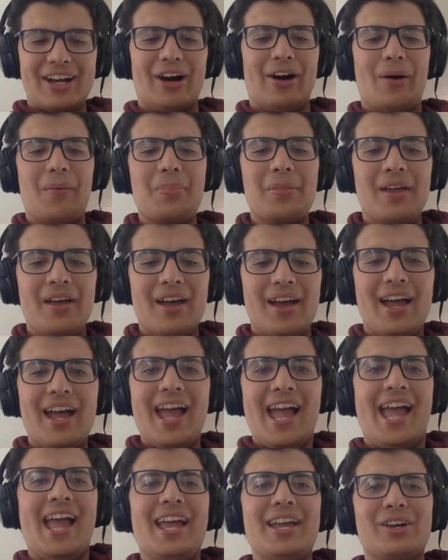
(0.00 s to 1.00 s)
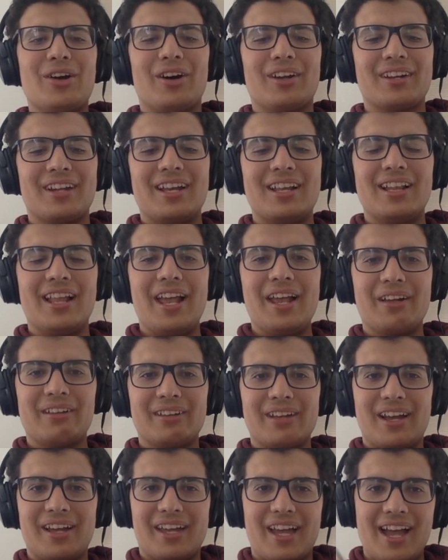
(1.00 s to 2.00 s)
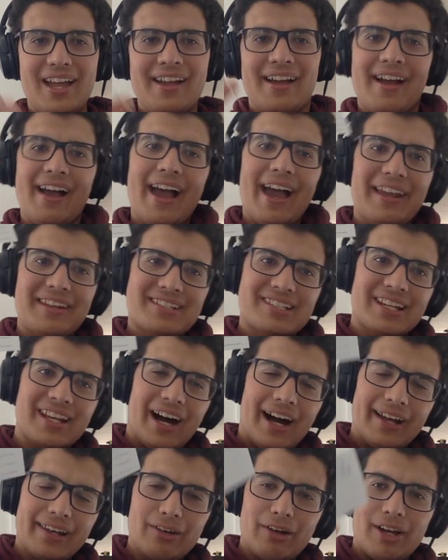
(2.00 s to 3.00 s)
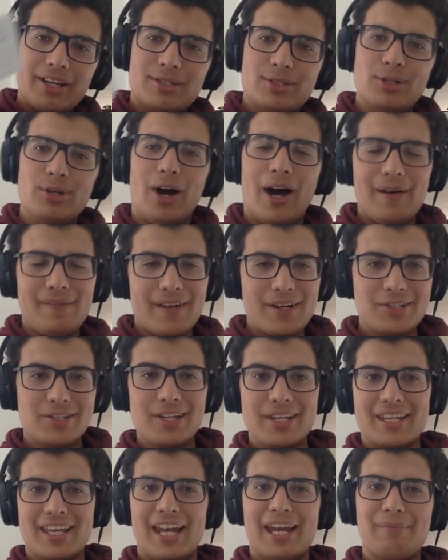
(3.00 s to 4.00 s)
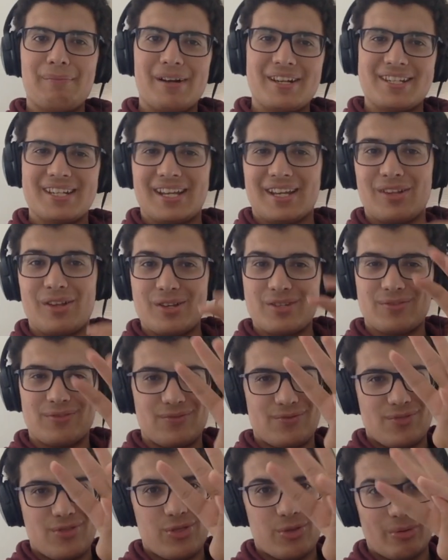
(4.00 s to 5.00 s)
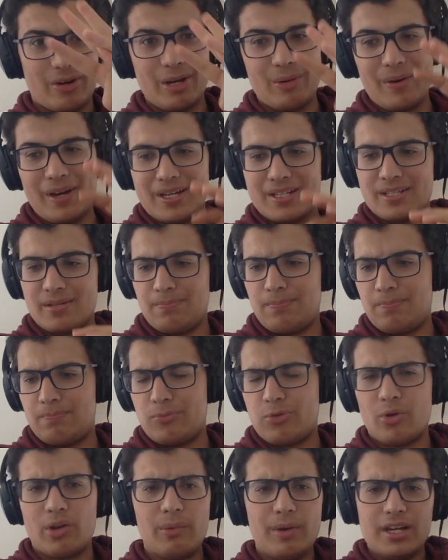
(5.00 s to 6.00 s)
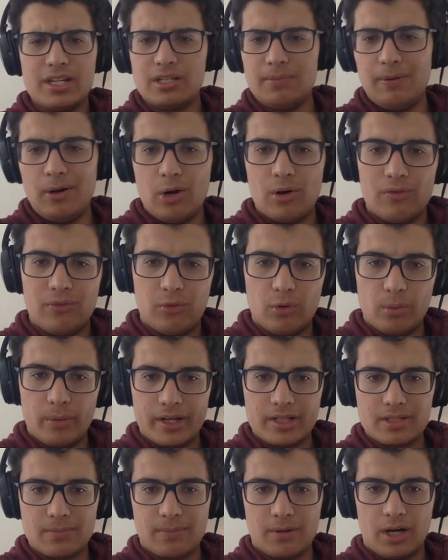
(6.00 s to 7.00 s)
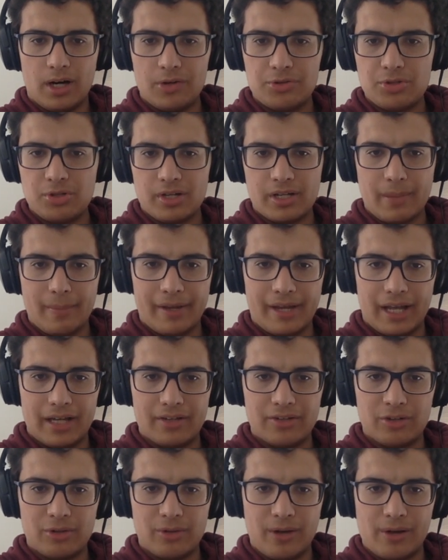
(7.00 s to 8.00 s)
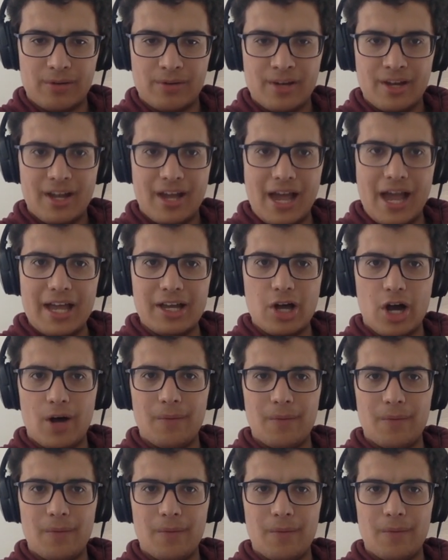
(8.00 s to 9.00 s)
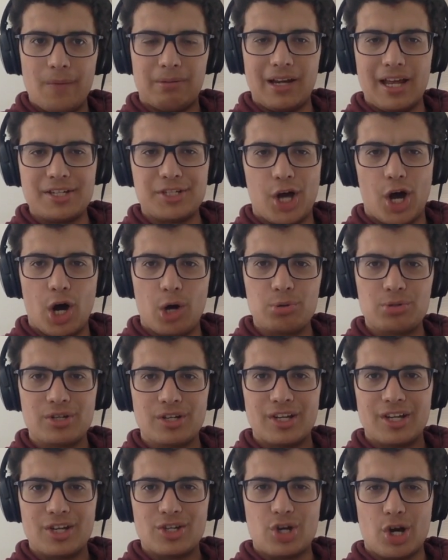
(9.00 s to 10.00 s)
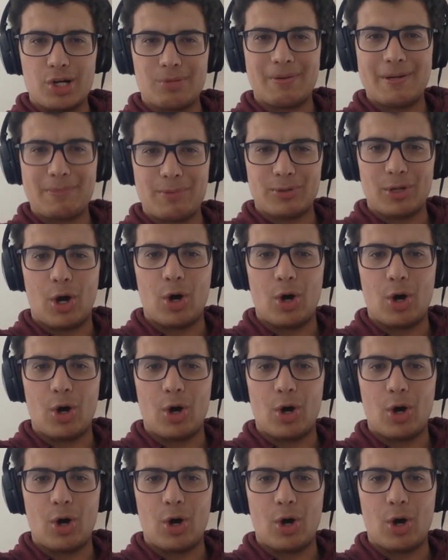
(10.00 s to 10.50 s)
on. He got it illegally, okay? And see, unlike you, I'm actually getting my second as three weeks three weeks apart or four weeks apart. I'm sure gonna get my calendar out. Hang on, please hold. Josh, please put the